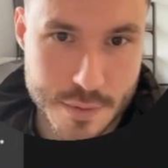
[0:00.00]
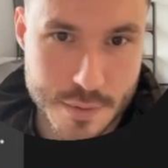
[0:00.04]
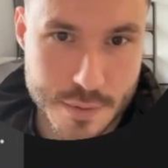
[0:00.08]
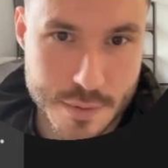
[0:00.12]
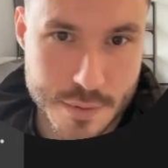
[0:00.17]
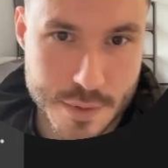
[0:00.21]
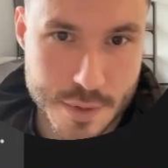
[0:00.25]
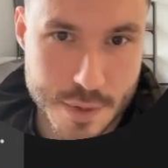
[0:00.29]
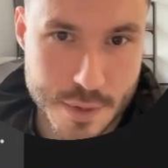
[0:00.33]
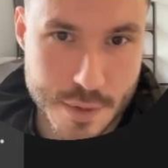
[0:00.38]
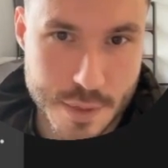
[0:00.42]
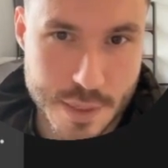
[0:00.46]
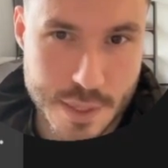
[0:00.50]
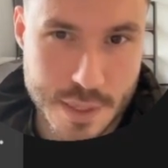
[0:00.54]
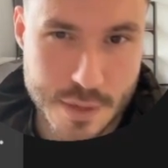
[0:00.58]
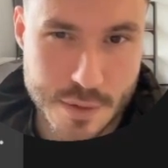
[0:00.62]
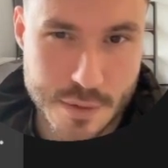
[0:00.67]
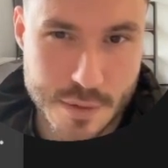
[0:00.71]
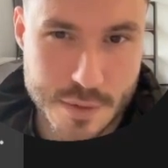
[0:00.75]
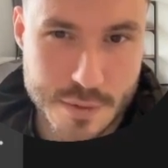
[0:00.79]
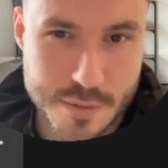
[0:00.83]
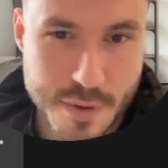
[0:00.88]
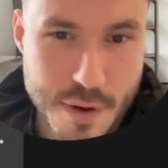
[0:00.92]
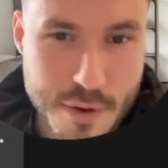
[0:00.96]
so it
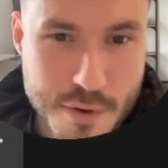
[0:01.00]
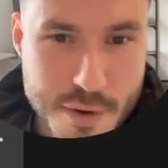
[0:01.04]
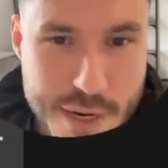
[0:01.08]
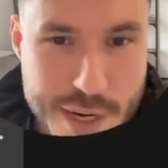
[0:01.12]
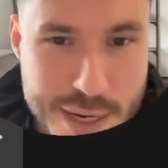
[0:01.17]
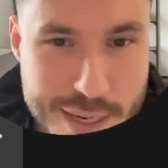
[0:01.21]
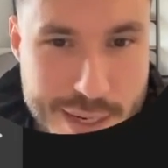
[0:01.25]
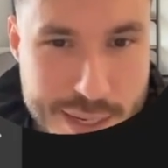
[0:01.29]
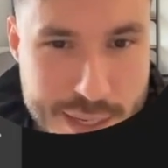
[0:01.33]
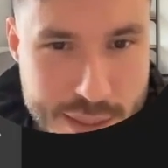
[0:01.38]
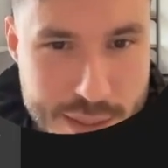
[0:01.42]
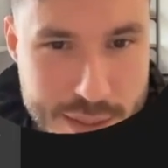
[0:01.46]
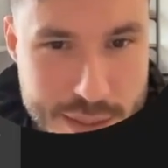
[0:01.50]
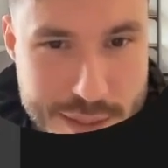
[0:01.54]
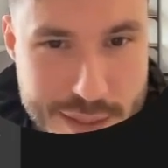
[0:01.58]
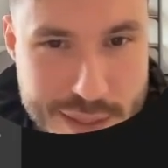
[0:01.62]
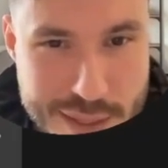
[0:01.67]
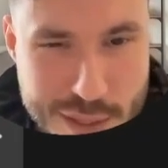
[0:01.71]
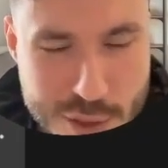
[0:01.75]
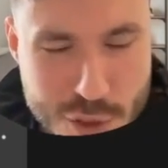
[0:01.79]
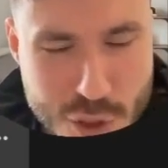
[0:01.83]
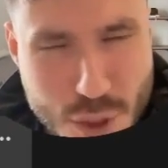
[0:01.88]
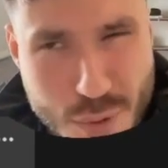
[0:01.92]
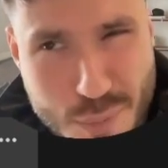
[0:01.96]
looks very clean. It's
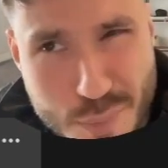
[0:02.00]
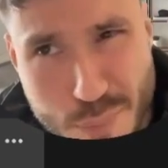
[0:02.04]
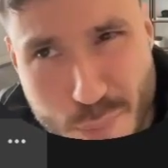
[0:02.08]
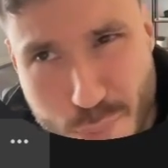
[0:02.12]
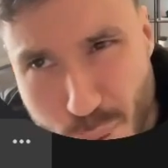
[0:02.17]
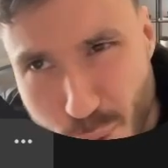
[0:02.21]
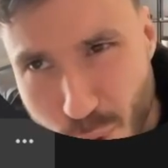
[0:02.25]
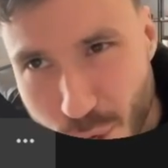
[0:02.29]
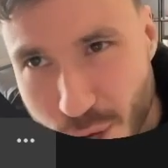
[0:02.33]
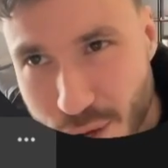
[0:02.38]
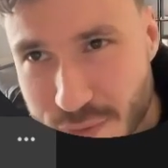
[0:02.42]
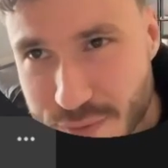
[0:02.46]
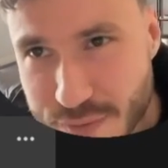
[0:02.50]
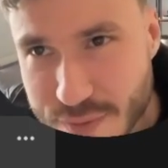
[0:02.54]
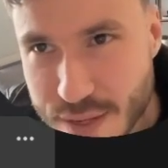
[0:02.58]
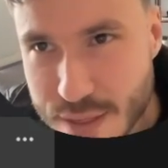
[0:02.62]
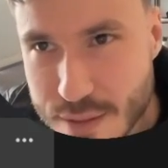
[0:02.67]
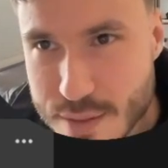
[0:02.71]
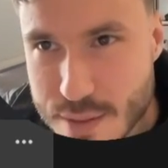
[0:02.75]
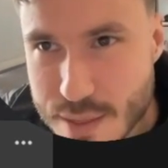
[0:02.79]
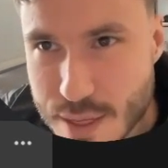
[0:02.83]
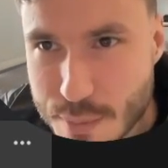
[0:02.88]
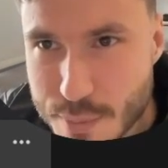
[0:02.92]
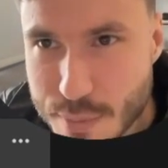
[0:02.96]
still not
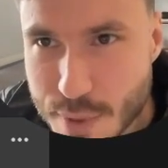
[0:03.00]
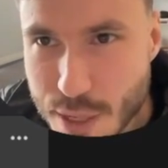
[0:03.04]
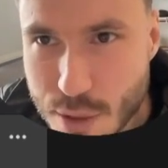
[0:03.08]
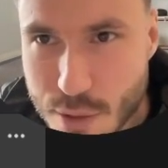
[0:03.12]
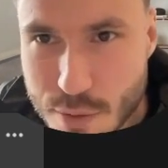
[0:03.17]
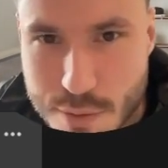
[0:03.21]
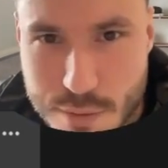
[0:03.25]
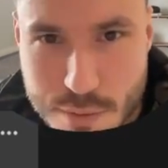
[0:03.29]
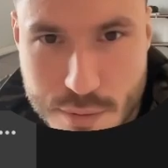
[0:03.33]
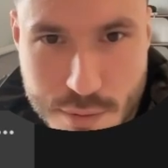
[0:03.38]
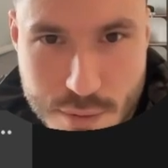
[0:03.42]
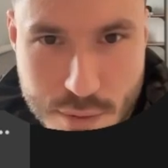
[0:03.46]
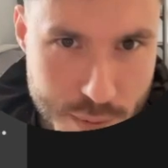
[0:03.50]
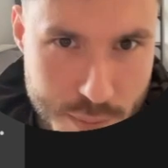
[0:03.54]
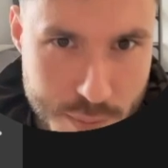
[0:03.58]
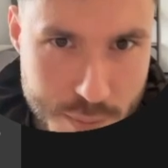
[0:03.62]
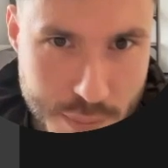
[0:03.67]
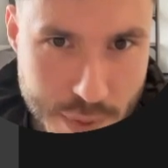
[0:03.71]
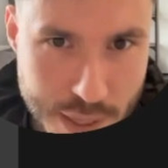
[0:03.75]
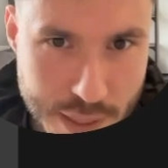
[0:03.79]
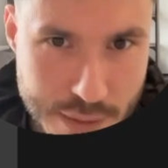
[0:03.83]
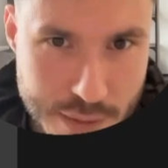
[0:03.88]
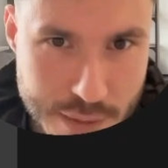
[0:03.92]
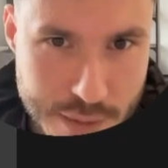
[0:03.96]
perfect somehow,
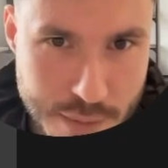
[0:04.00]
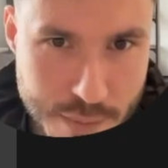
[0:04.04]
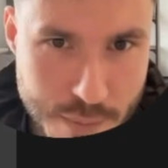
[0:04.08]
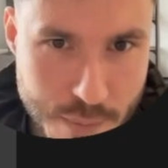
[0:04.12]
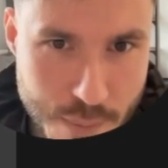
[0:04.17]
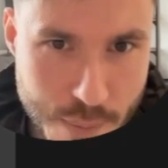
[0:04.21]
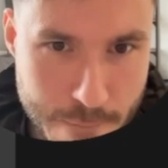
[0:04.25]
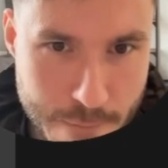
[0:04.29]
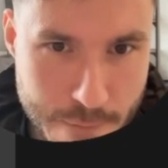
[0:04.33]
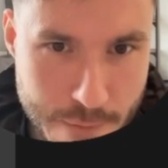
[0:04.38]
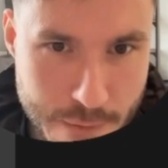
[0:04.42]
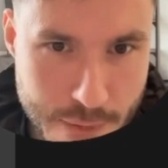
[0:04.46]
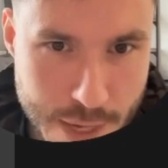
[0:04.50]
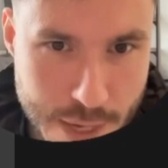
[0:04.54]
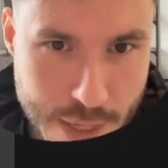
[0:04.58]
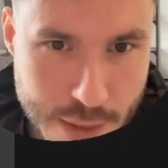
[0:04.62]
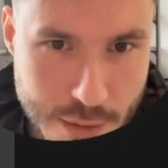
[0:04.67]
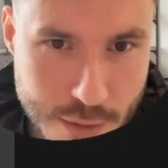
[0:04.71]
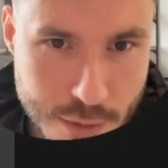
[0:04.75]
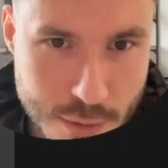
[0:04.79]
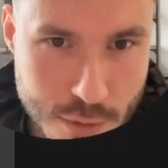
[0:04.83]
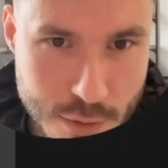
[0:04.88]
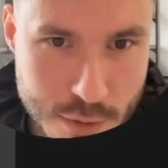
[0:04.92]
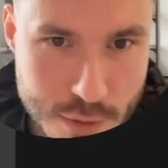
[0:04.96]
but
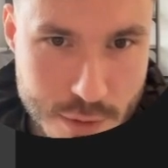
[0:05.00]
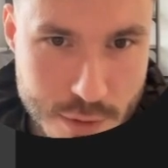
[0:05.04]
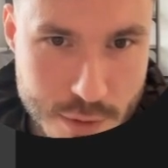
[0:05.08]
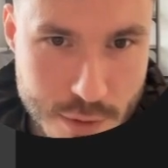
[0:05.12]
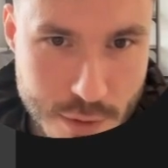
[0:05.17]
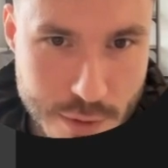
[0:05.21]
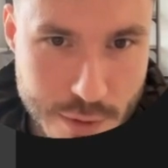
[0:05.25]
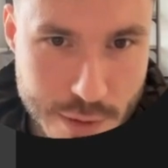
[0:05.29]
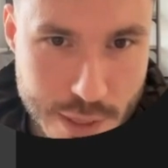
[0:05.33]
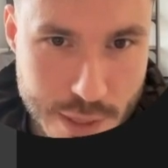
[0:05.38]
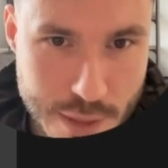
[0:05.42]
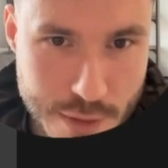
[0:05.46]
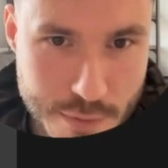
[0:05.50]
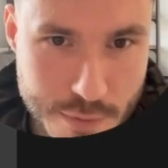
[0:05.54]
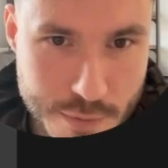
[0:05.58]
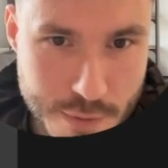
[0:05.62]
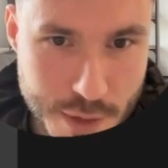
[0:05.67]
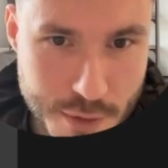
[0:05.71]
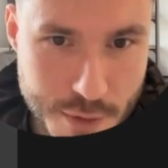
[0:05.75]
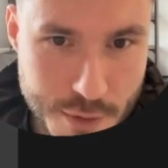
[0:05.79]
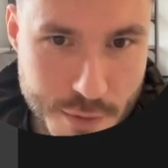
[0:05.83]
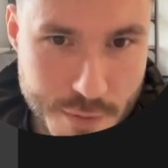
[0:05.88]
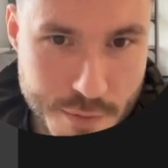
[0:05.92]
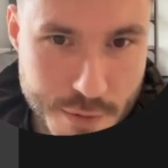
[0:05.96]
that looks already
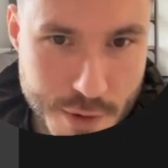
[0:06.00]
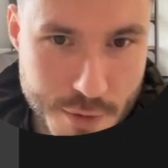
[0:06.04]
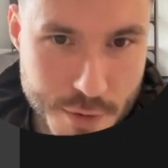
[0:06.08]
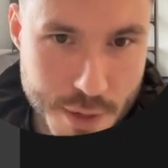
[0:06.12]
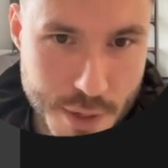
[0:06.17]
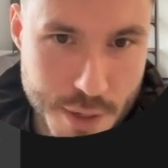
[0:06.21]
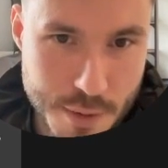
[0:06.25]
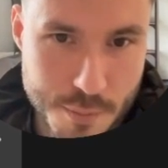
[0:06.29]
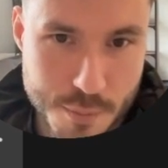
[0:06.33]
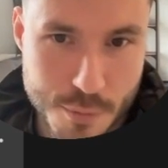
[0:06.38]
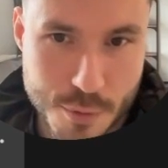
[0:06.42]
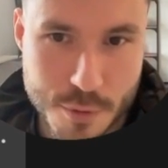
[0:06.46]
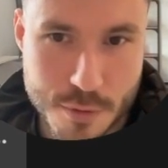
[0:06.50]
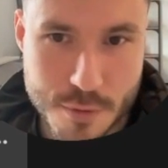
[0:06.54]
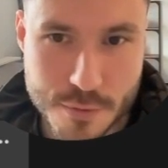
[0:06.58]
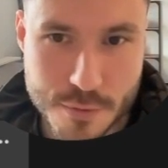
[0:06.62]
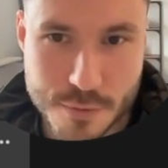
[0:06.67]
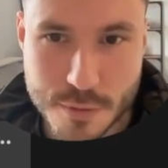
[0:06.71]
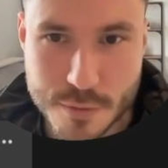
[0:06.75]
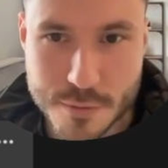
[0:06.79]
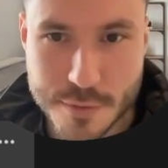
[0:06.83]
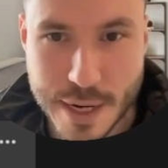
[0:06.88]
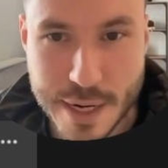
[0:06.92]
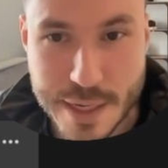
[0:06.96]
very, very
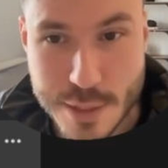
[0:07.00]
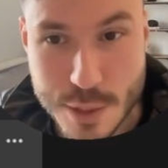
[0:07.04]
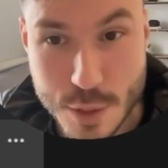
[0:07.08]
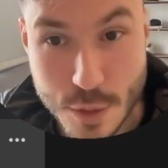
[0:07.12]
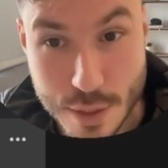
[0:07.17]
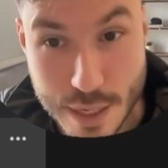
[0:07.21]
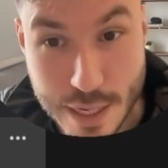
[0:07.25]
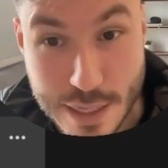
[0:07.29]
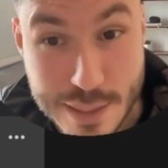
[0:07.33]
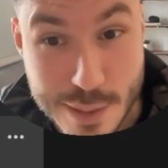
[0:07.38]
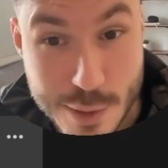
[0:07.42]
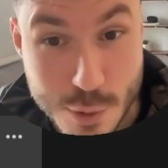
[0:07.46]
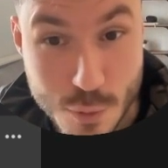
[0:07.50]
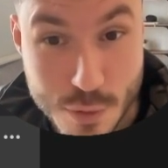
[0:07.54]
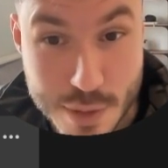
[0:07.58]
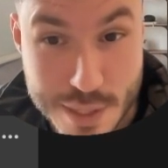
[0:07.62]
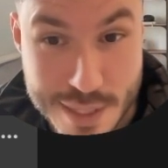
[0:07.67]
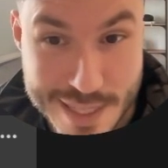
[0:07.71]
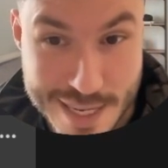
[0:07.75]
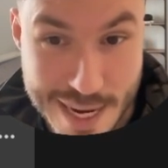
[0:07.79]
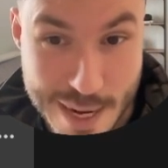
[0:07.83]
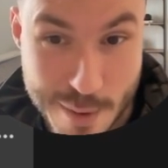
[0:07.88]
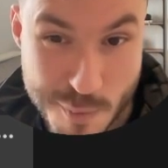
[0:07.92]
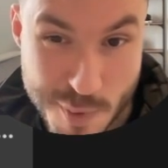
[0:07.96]
beautiful, right? So let's do the
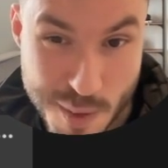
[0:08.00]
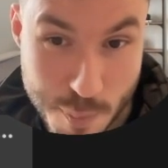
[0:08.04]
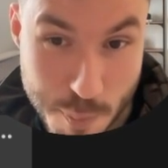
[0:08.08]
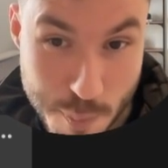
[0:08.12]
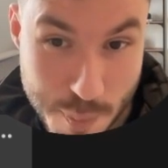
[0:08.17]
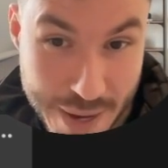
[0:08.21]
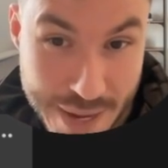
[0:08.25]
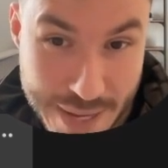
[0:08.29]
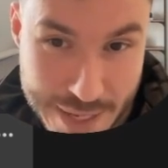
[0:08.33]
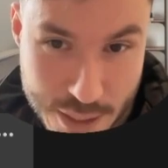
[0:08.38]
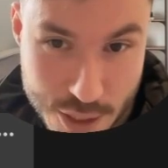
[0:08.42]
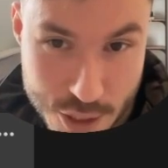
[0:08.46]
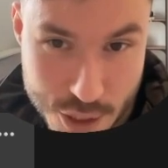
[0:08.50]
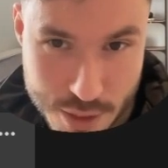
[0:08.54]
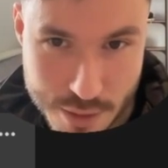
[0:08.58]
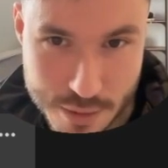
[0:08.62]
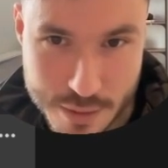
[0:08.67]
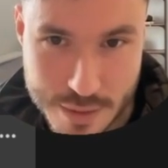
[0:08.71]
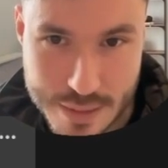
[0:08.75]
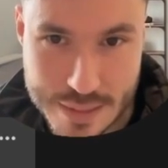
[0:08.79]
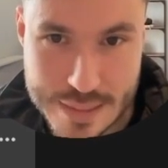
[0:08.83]
same with patch.